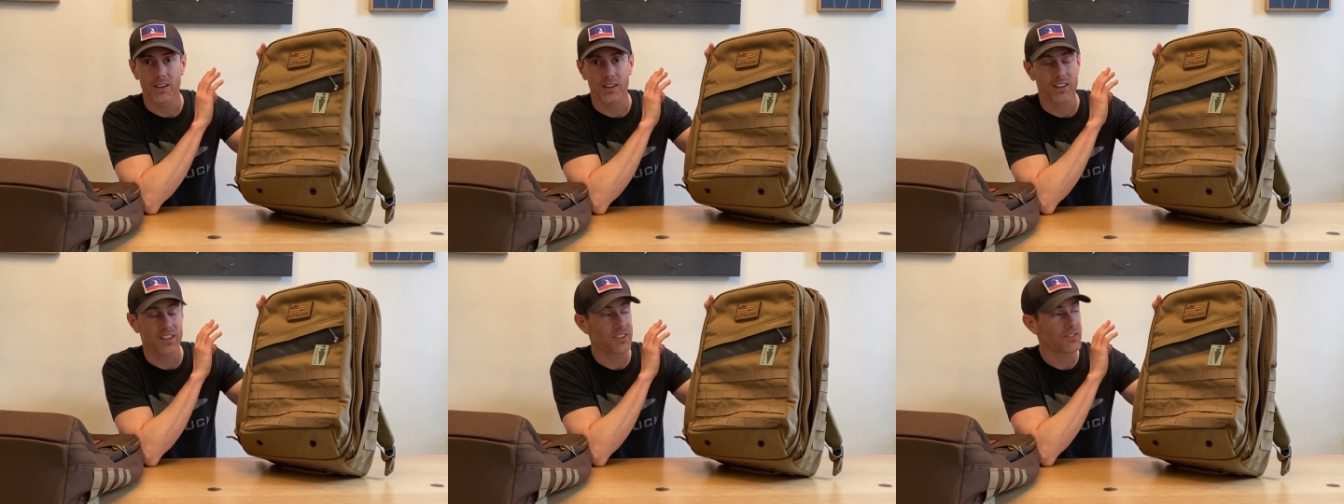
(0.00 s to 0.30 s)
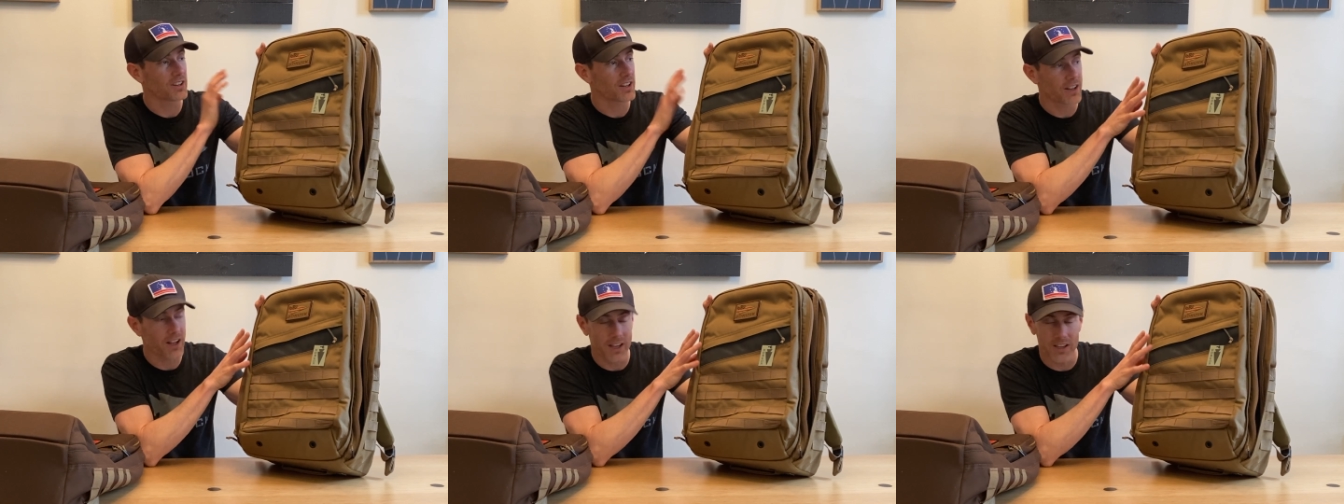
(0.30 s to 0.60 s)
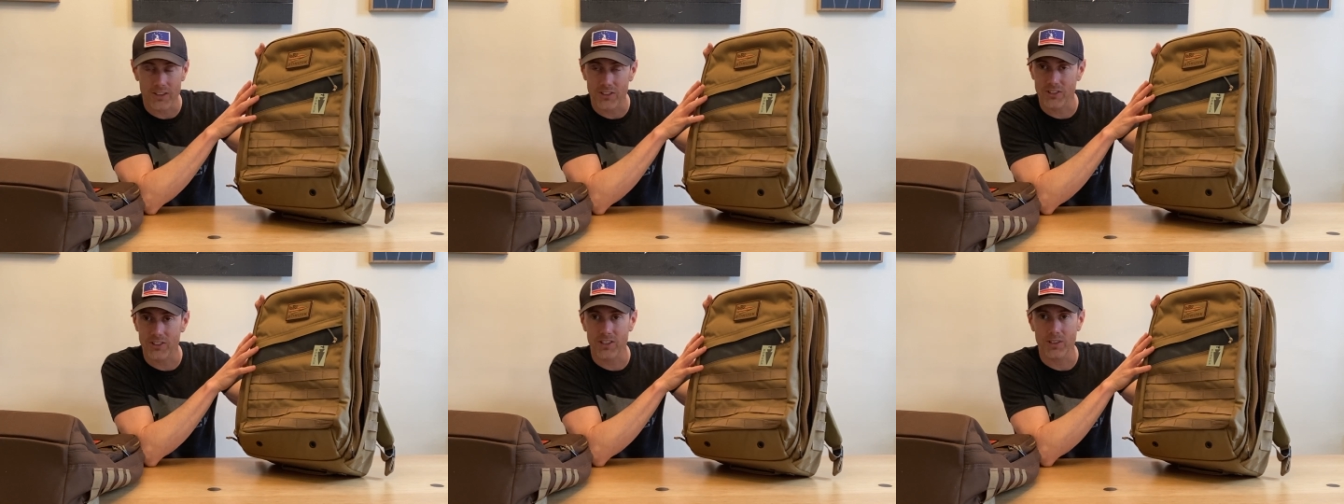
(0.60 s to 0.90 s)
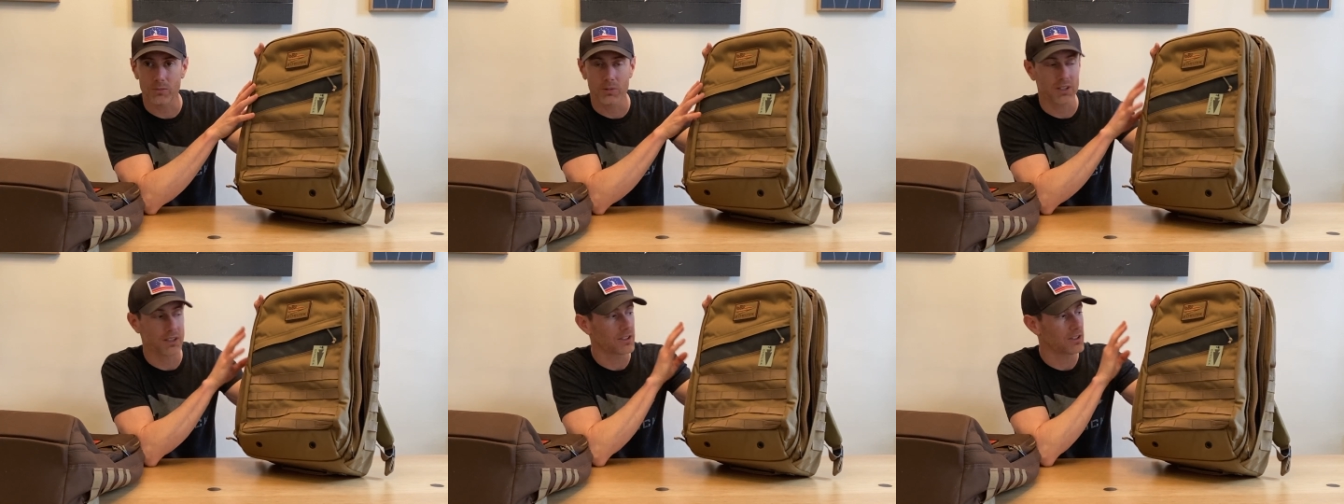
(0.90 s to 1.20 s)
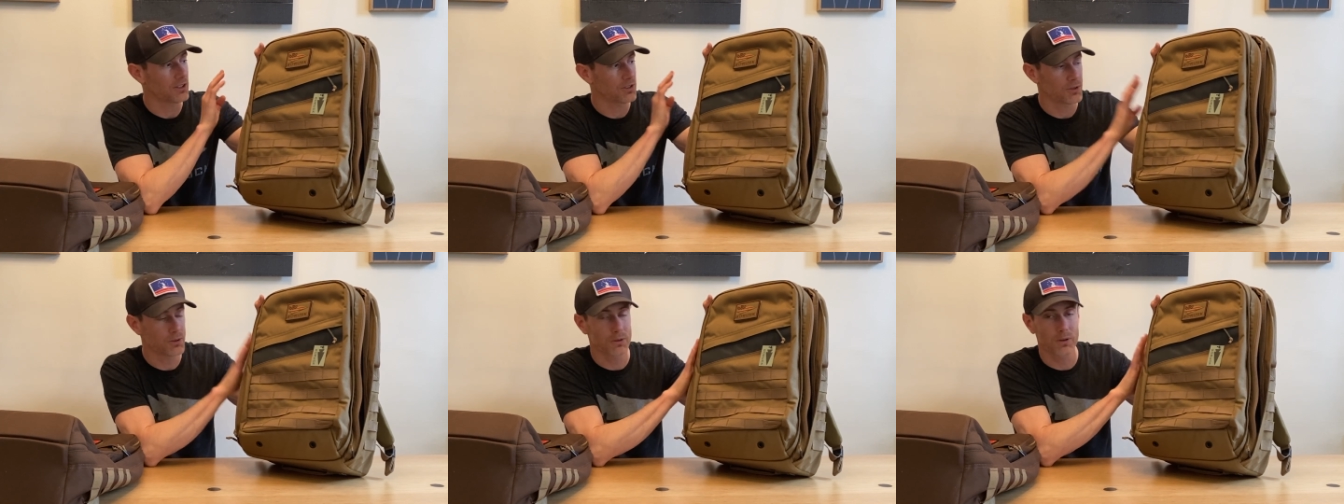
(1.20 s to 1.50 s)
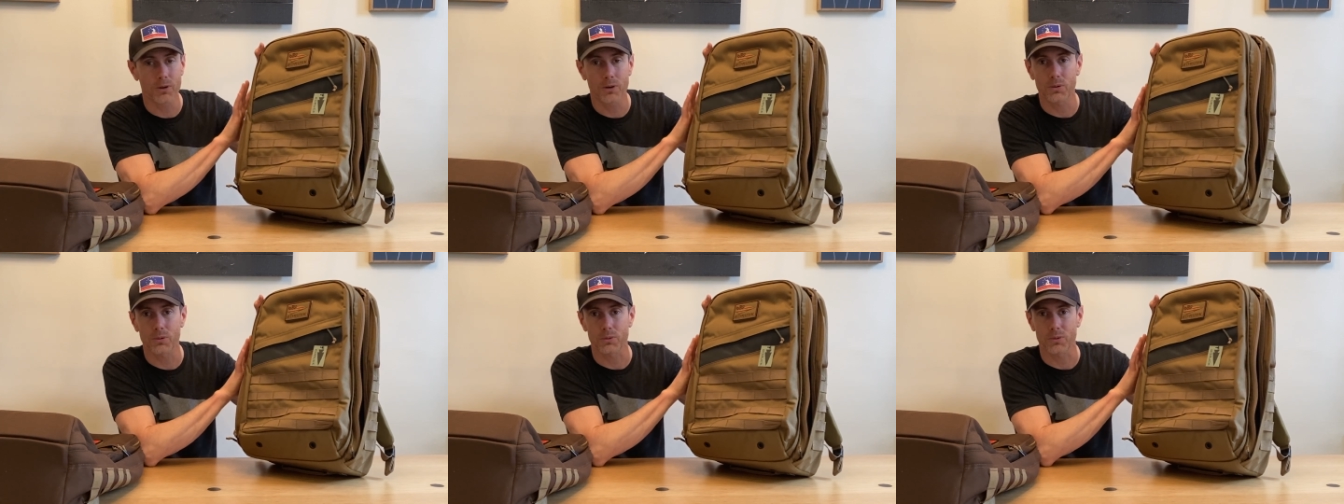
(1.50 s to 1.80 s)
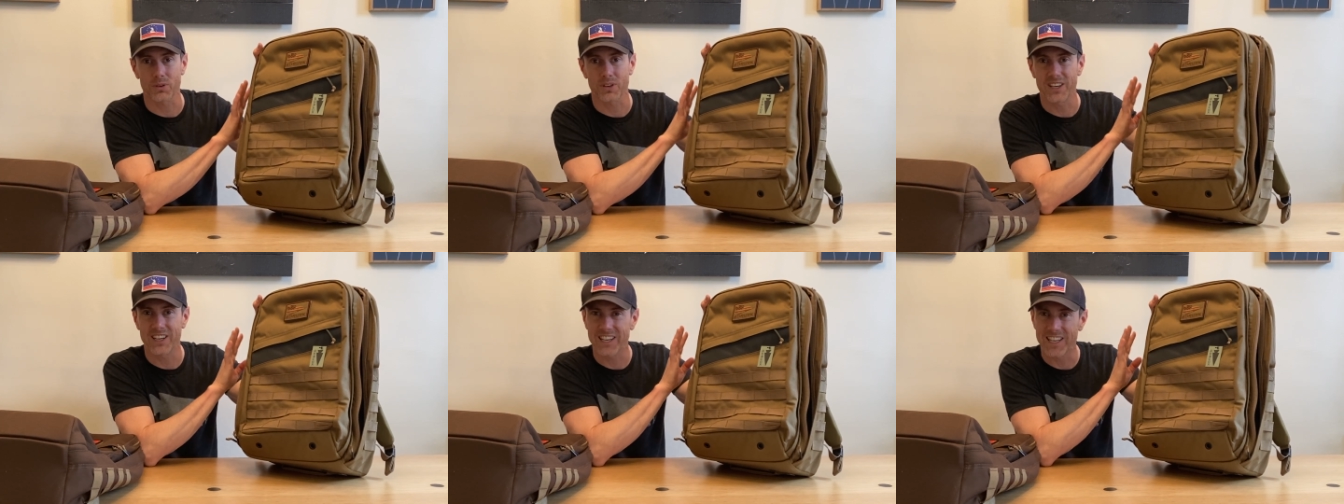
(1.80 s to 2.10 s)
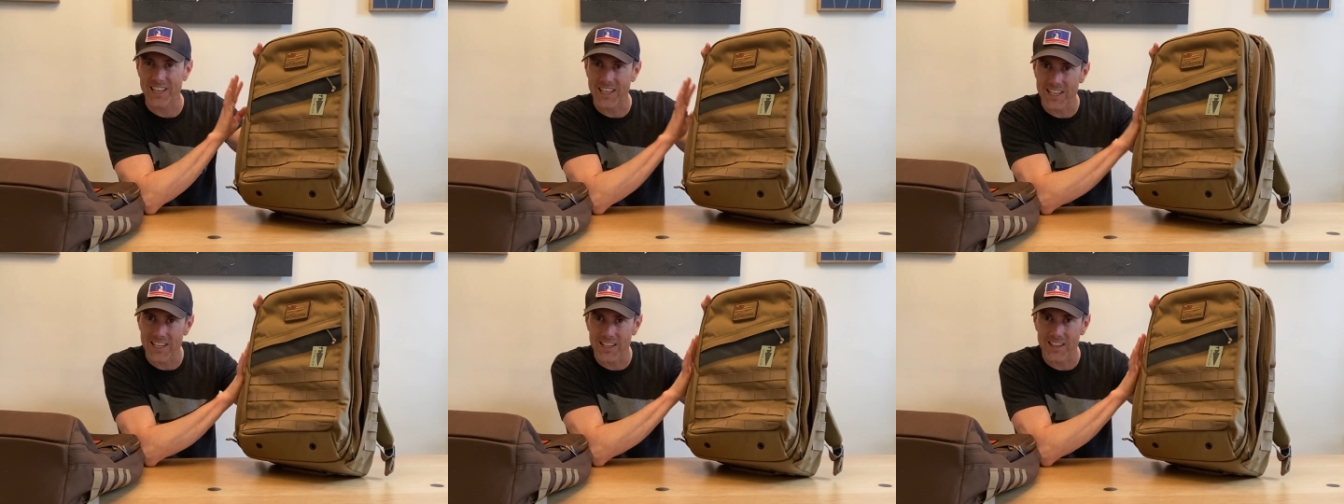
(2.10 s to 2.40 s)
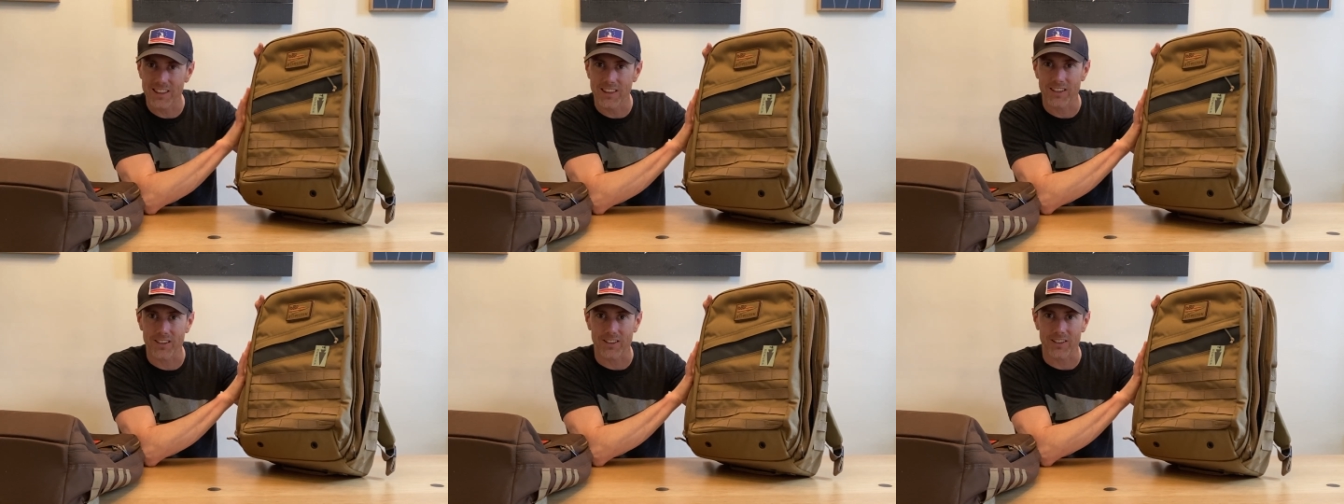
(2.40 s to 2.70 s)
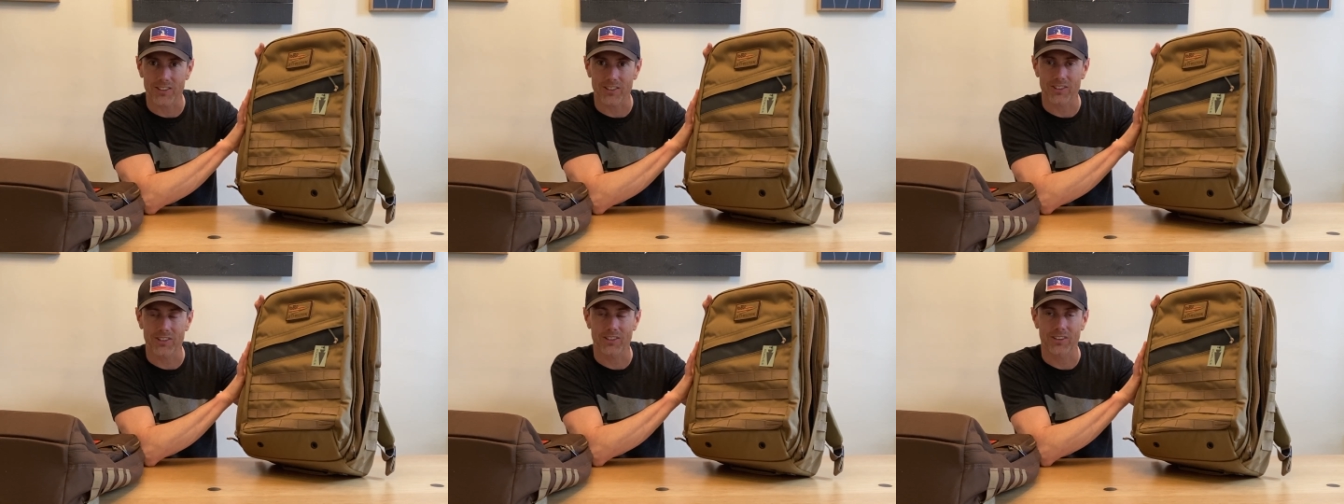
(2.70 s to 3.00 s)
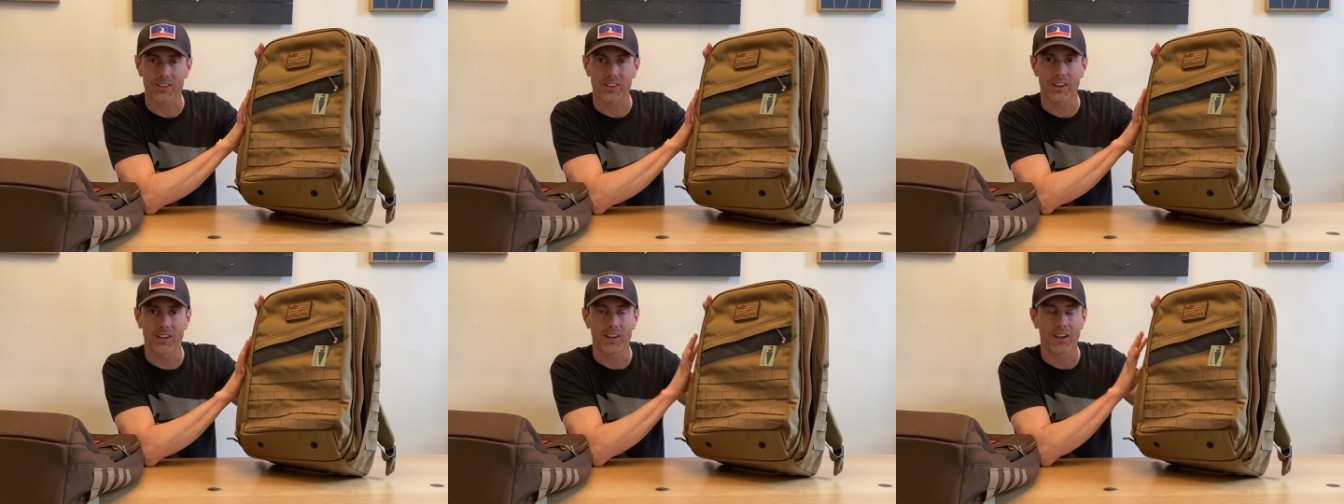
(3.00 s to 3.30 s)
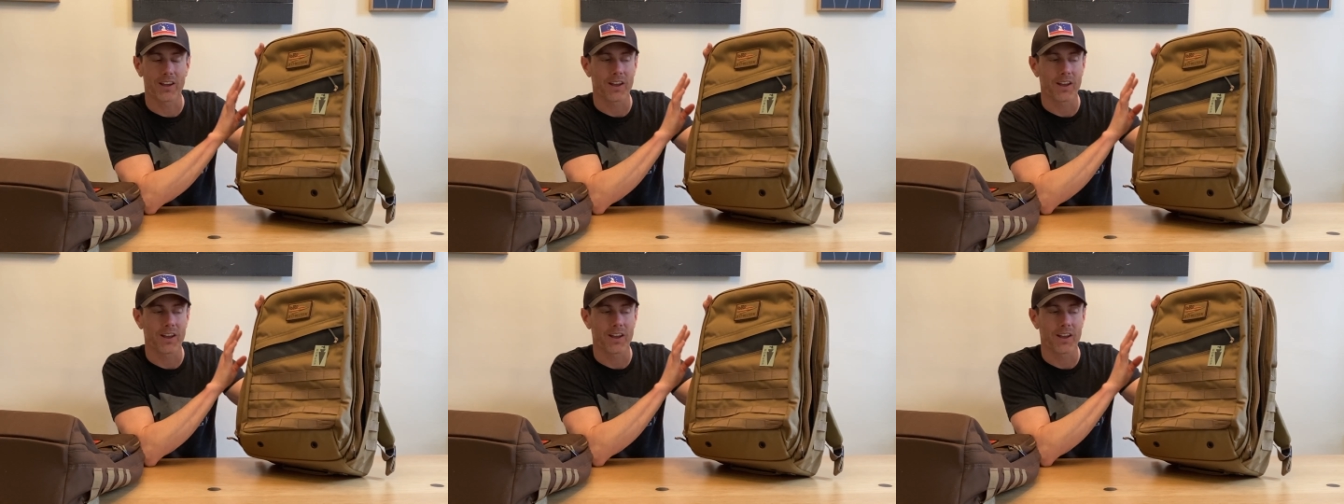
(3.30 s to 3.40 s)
even an HTV, you don't need this.